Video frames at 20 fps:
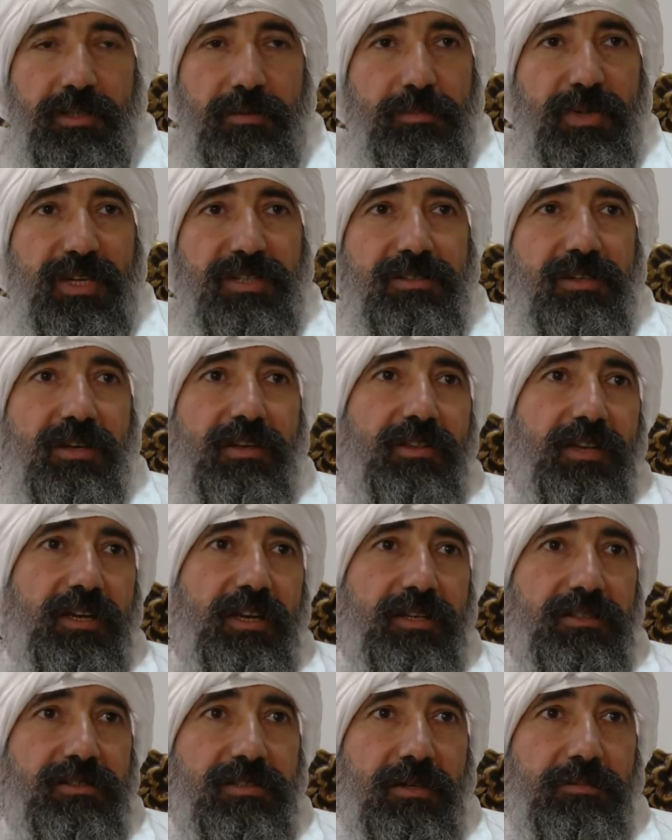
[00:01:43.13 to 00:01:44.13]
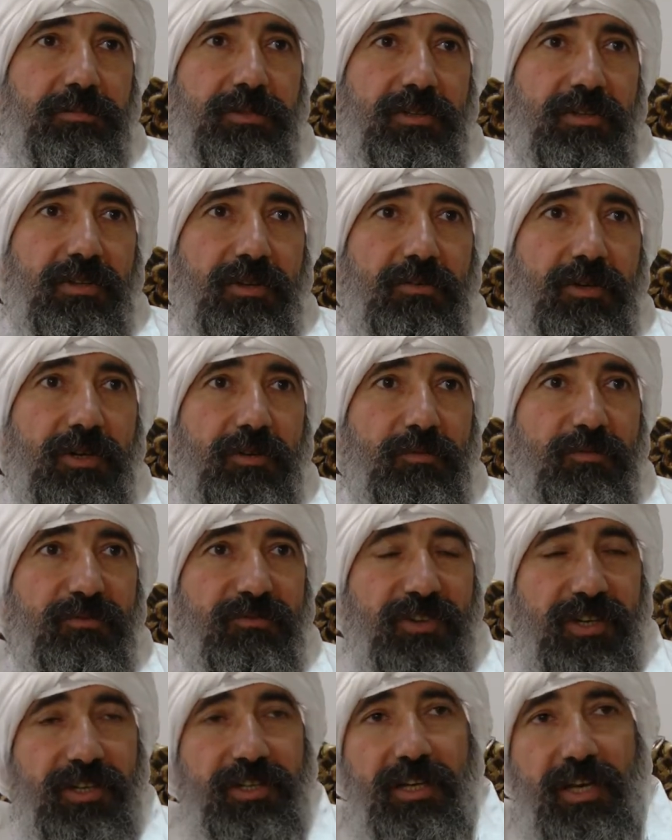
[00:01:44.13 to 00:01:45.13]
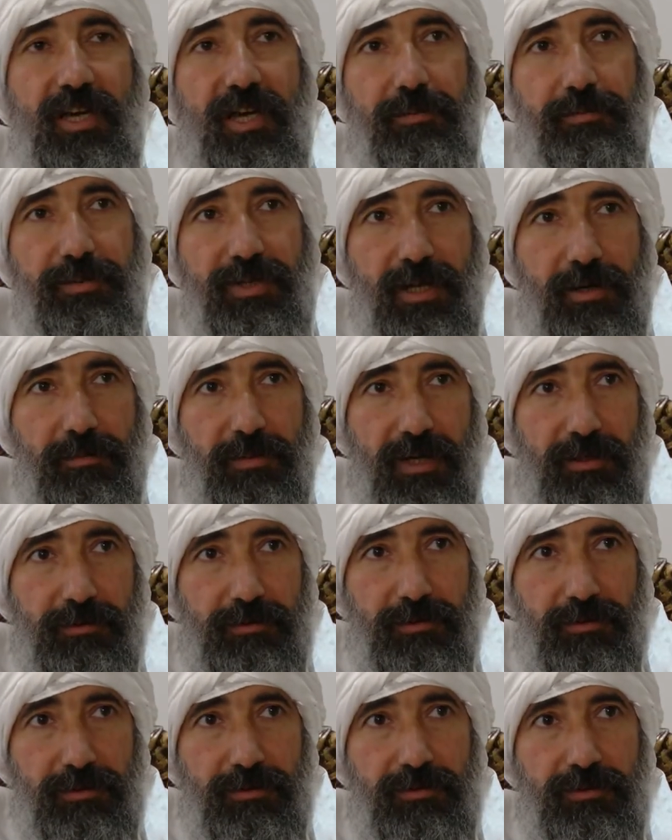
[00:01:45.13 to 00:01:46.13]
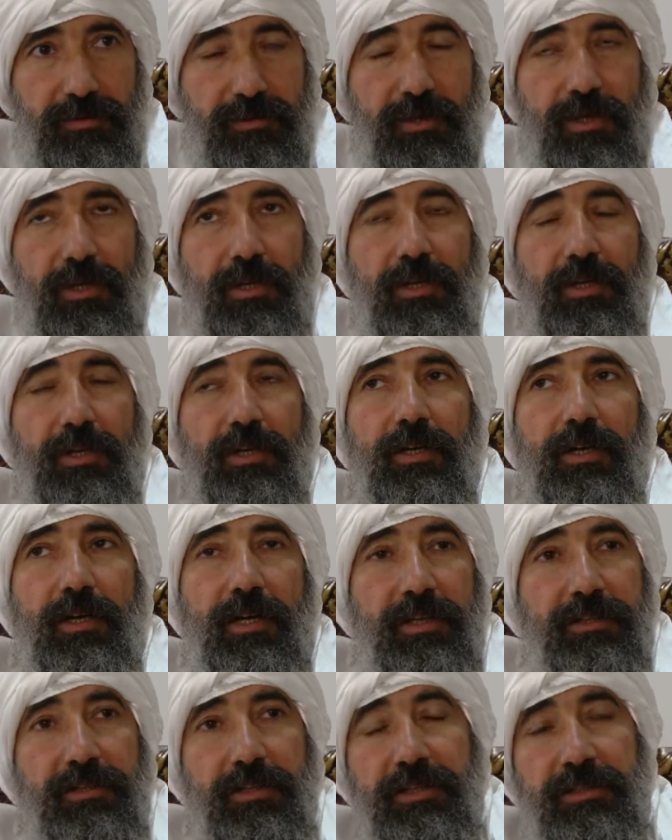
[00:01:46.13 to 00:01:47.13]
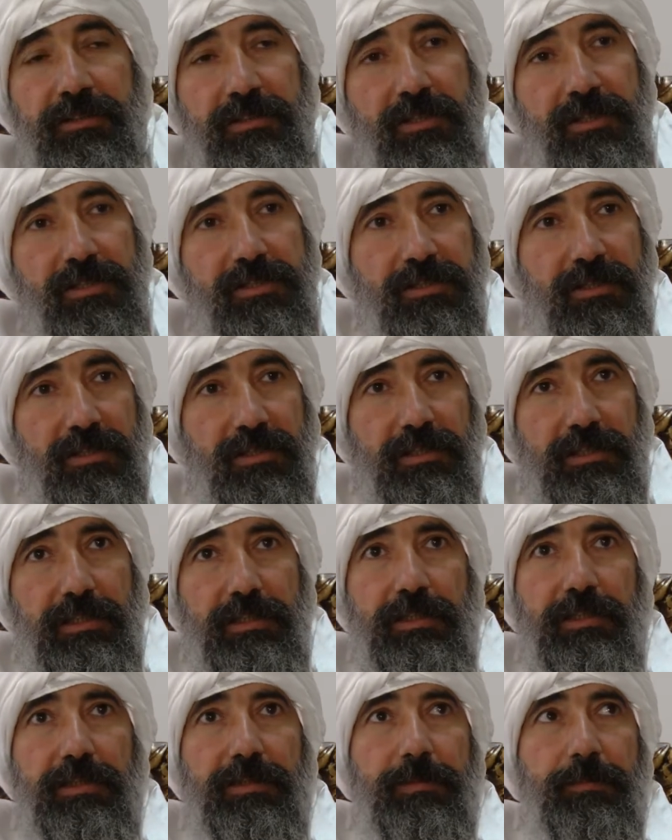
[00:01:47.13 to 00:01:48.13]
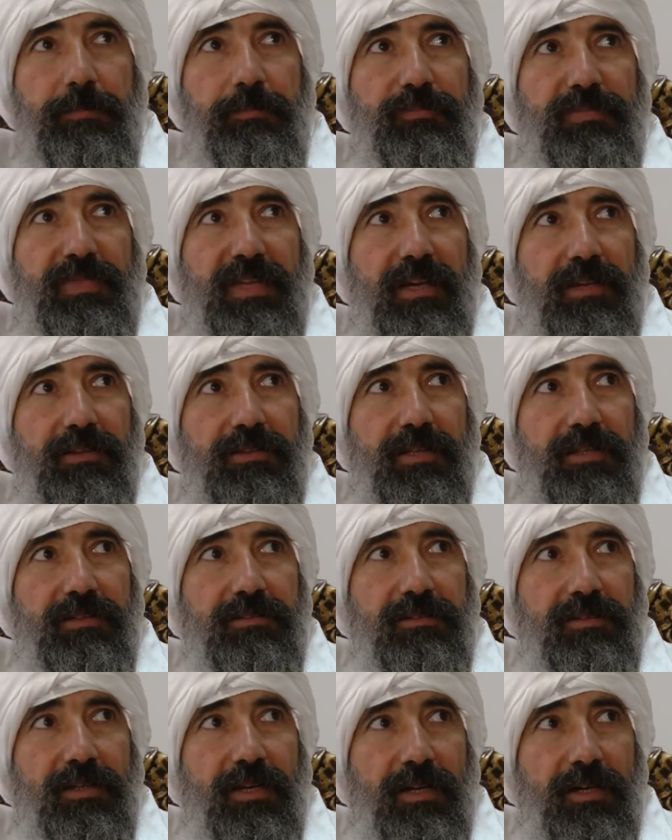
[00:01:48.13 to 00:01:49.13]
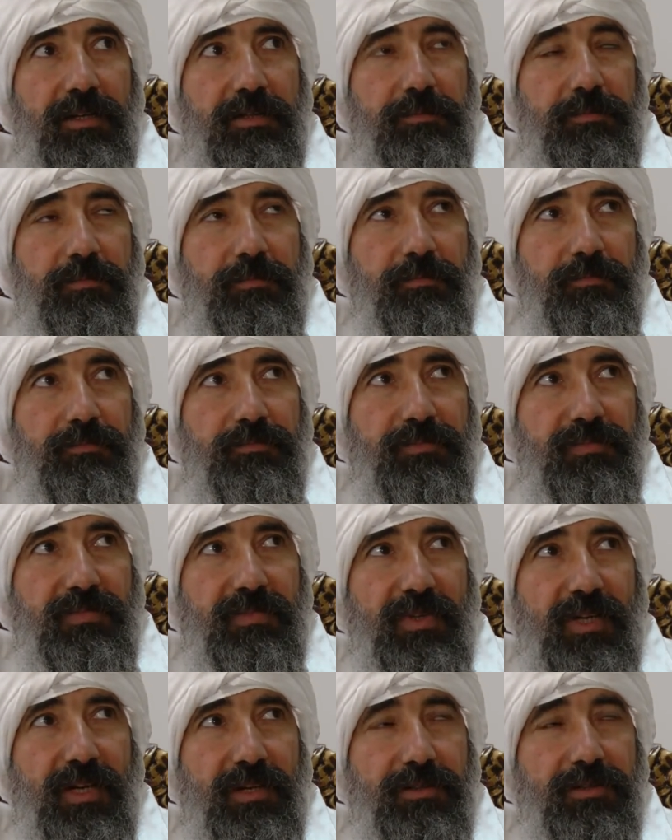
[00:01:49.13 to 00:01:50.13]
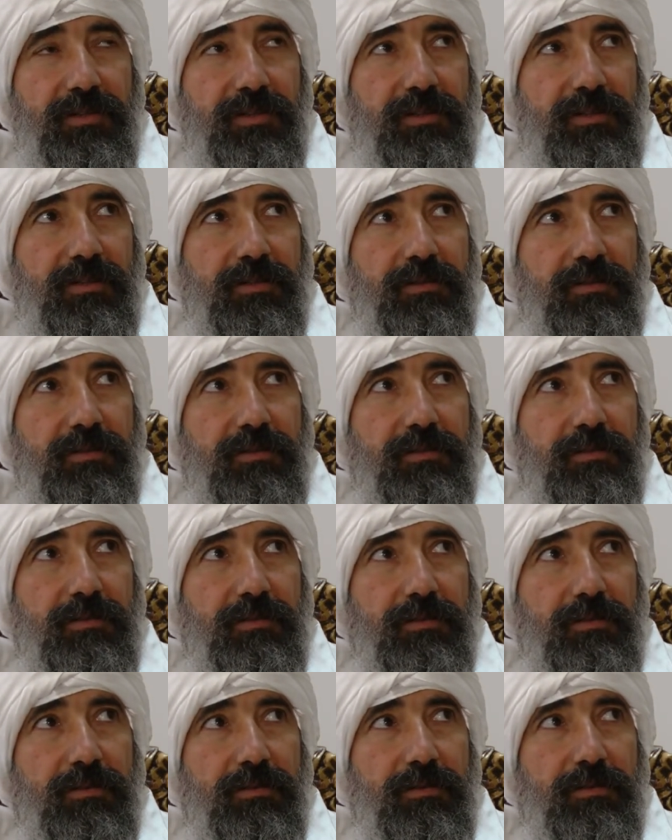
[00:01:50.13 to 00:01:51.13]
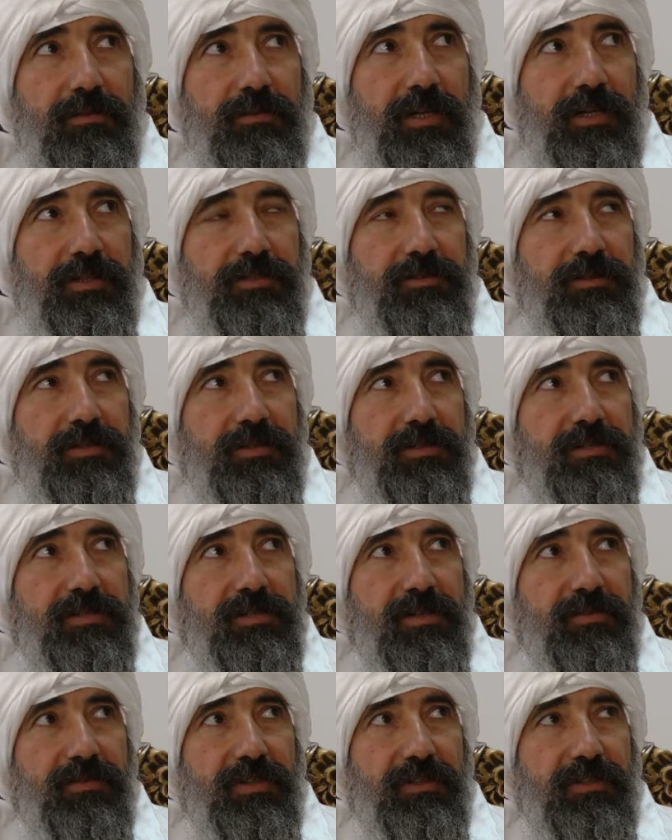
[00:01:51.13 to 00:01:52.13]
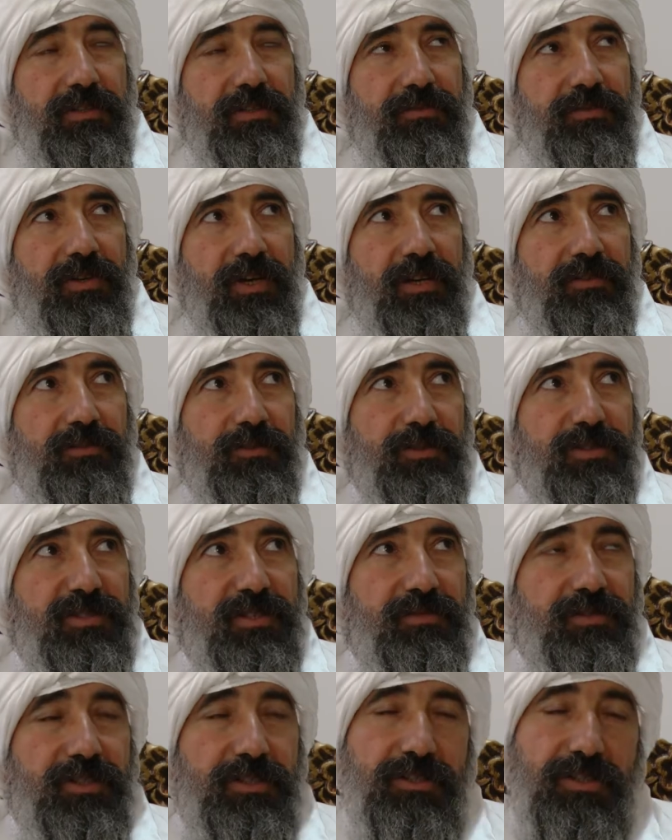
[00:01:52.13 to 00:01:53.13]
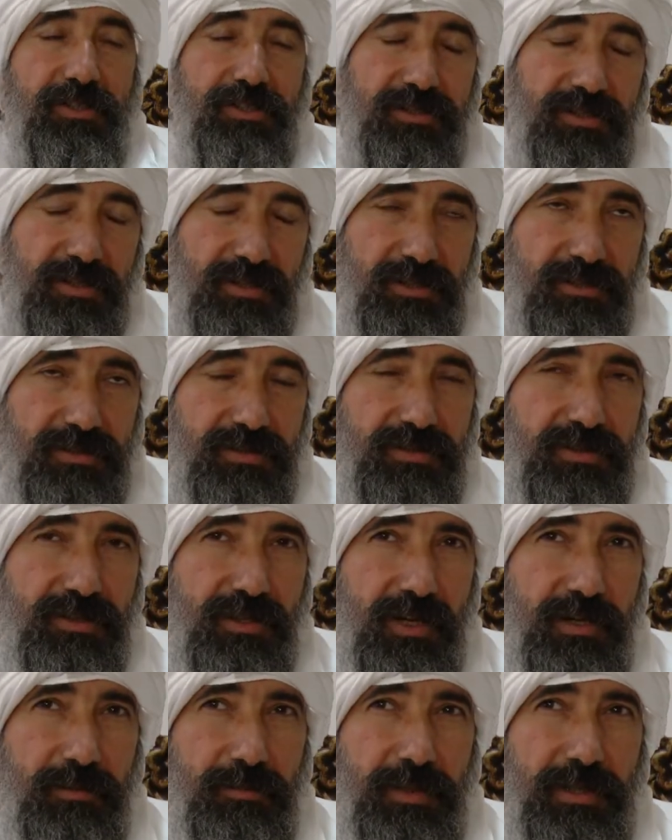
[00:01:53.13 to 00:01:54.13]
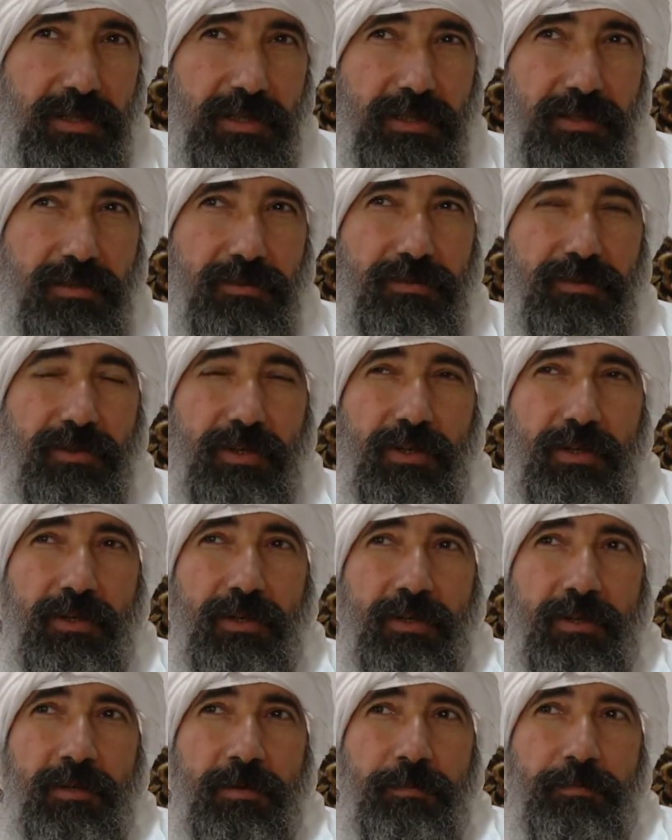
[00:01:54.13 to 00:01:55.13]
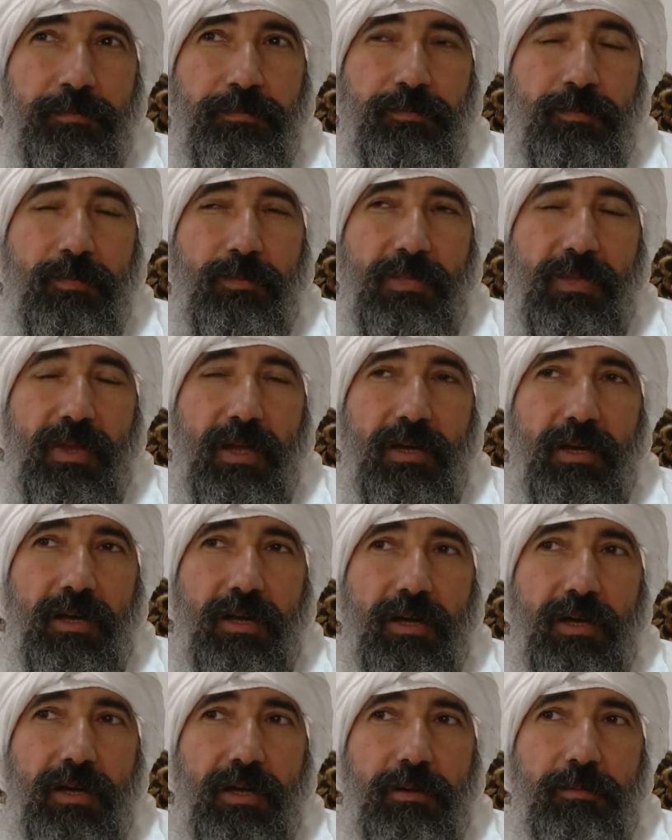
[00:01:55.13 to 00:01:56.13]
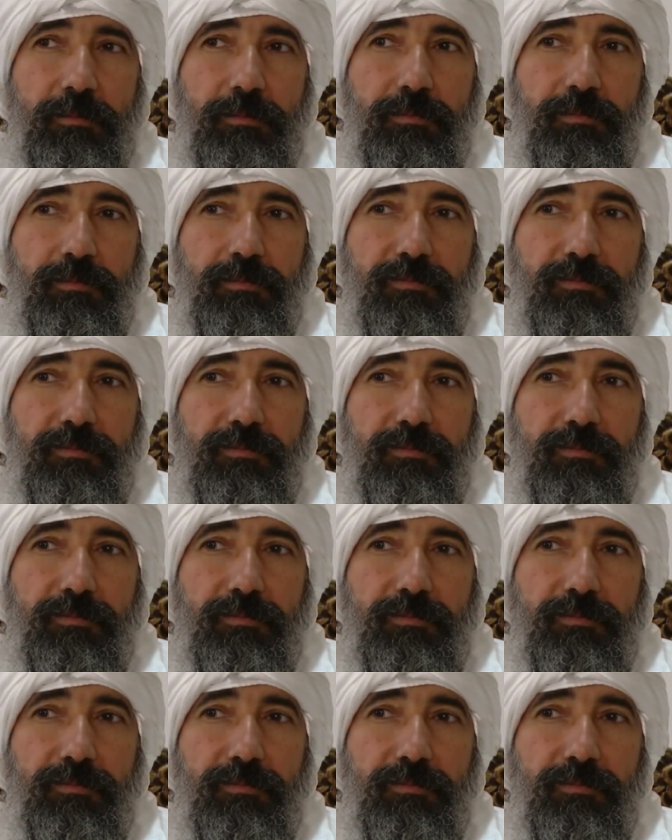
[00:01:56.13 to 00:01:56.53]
in Basra they accepted. They were very happy about it. And interestingly, at that time, I think 1975 or 76, I believe, Professor